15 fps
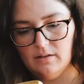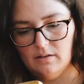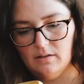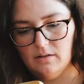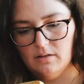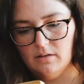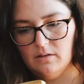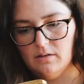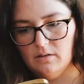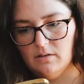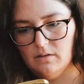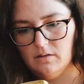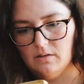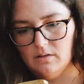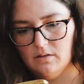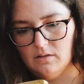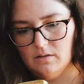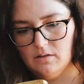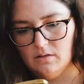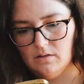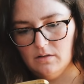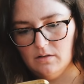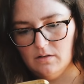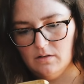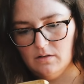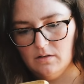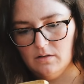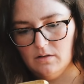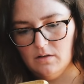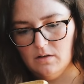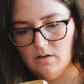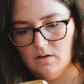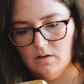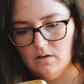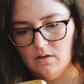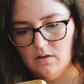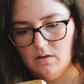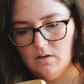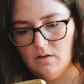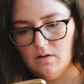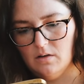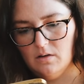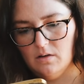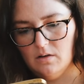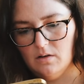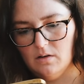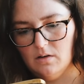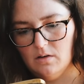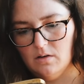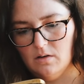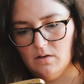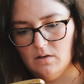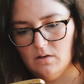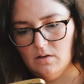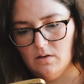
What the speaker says: Nothing is said.